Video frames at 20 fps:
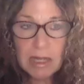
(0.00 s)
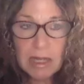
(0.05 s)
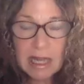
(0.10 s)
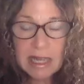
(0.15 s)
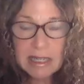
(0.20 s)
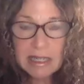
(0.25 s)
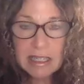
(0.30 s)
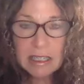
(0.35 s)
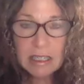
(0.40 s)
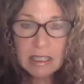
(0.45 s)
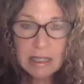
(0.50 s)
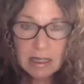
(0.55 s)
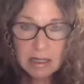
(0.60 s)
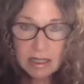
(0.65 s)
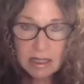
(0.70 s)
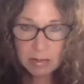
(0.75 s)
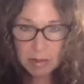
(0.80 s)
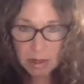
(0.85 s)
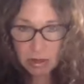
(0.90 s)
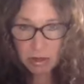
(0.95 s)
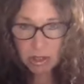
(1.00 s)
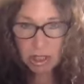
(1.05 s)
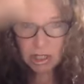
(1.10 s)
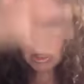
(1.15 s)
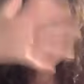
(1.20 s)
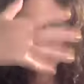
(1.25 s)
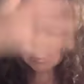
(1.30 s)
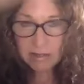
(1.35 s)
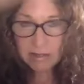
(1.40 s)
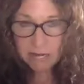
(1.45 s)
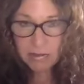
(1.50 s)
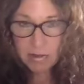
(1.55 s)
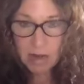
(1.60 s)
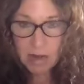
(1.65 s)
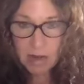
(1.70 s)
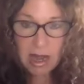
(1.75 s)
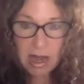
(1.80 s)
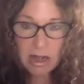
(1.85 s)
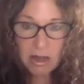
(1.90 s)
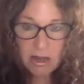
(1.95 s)
bless spiritually from a
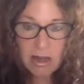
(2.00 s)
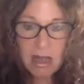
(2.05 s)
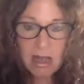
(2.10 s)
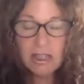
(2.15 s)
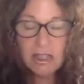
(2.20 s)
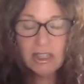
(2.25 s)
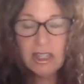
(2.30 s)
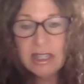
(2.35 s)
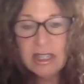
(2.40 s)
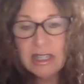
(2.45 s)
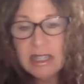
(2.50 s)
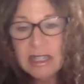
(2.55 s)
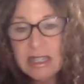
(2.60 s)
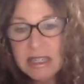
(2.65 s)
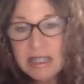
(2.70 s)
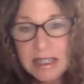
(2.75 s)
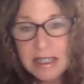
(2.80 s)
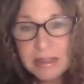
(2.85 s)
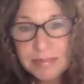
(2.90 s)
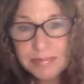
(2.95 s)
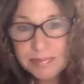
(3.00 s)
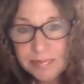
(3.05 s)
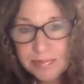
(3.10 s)
higher consciousness,